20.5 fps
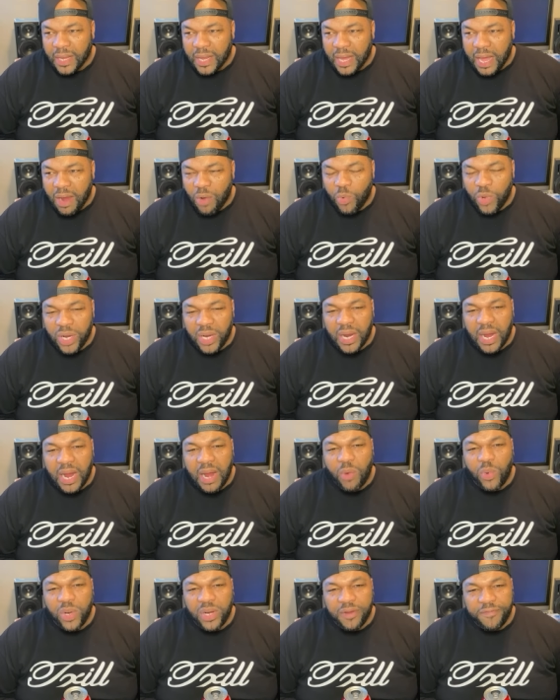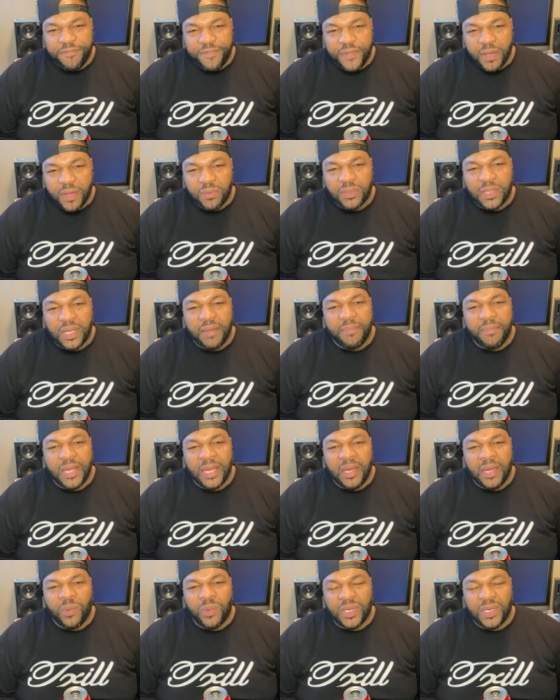I really, I really felt that
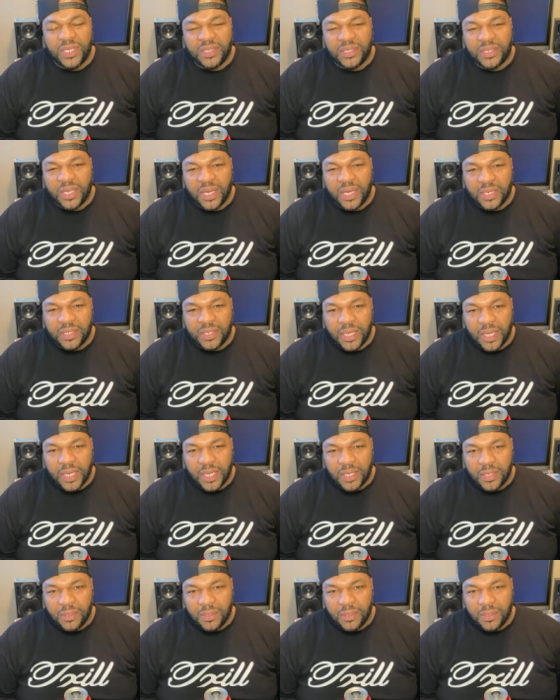man when he said that,